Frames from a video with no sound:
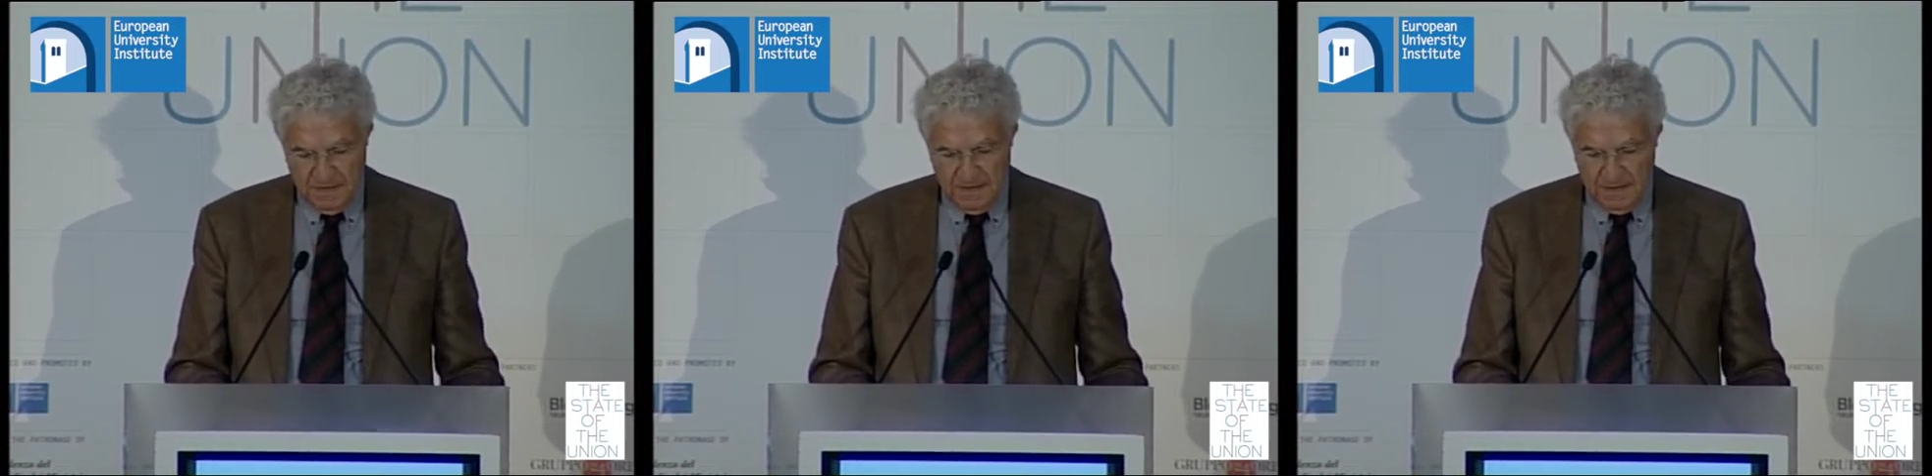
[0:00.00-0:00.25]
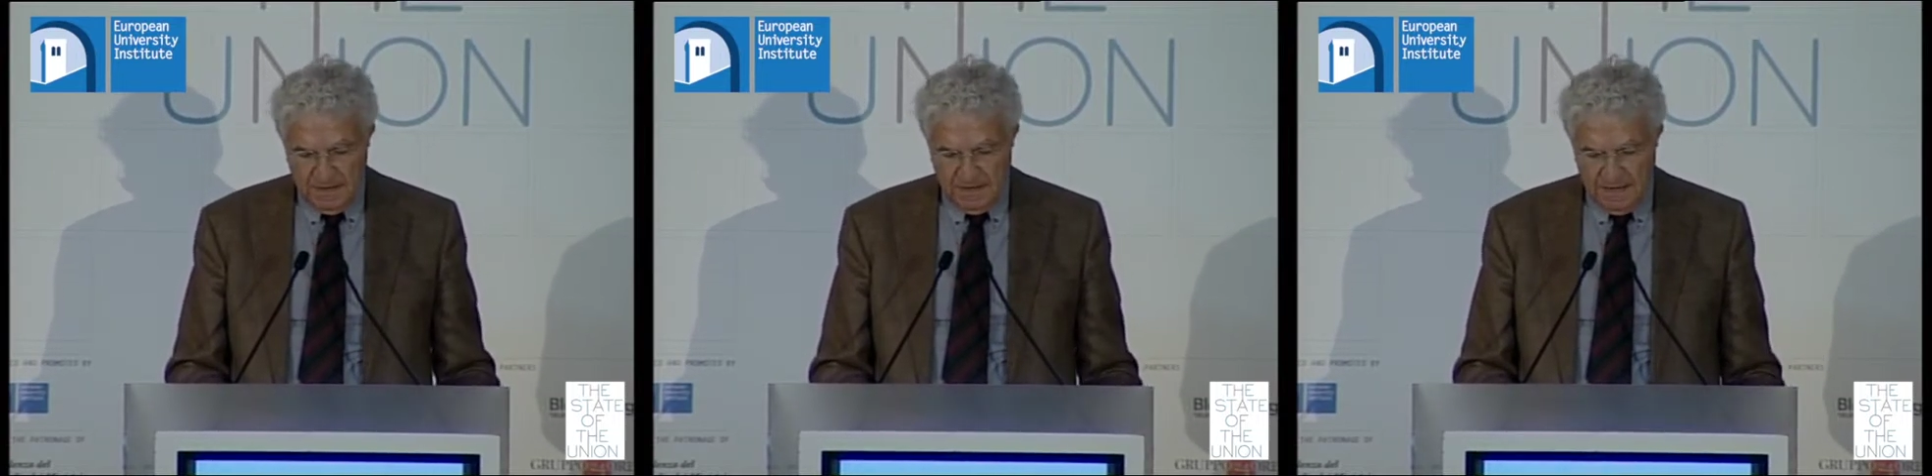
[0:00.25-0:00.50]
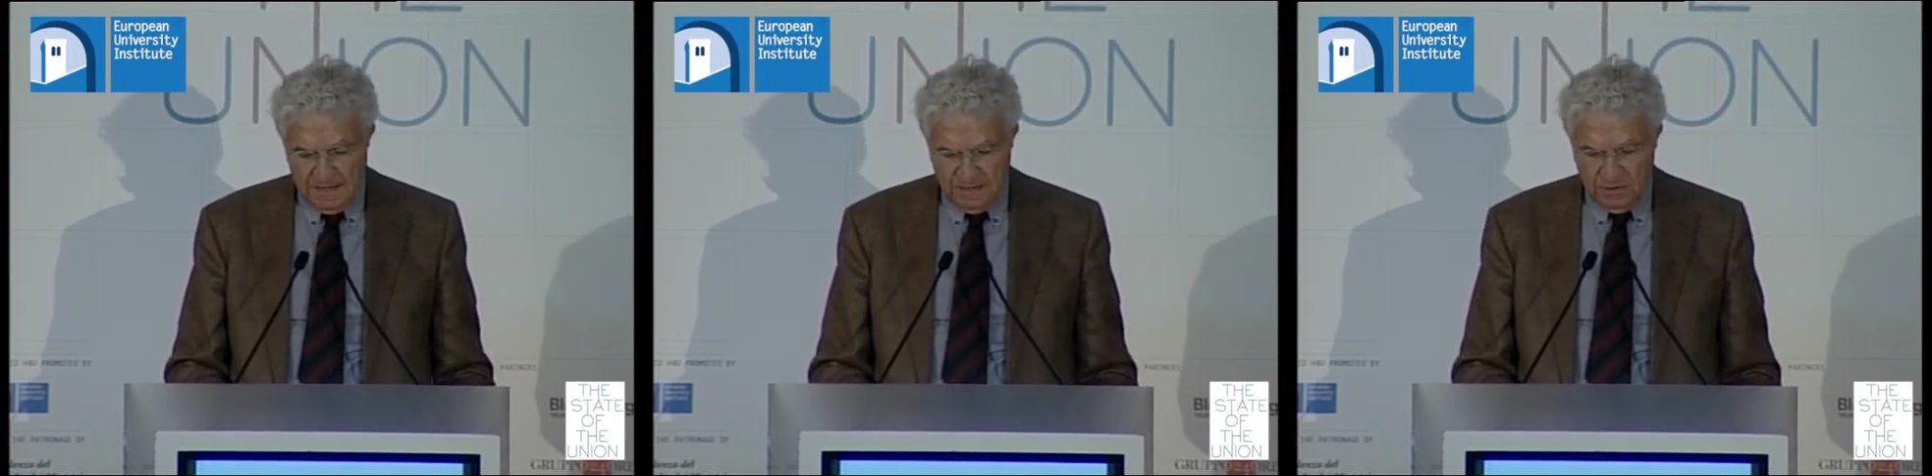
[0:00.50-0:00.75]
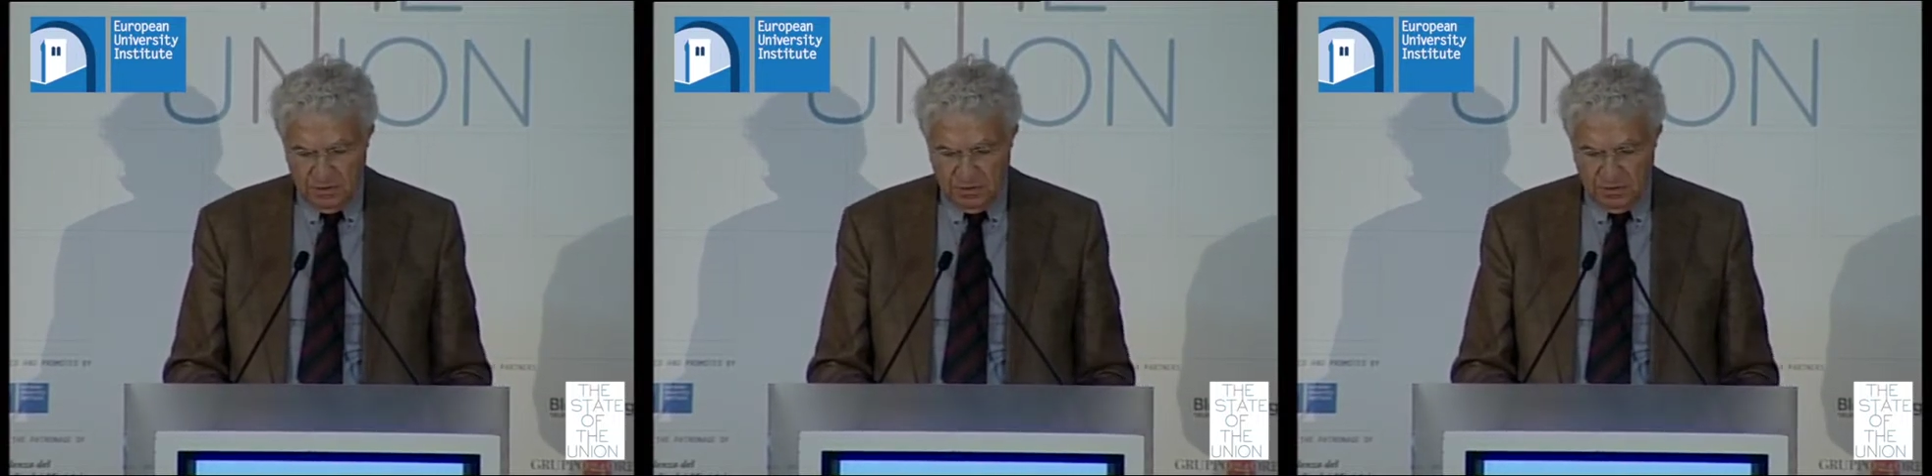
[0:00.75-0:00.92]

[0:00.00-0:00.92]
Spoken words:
There has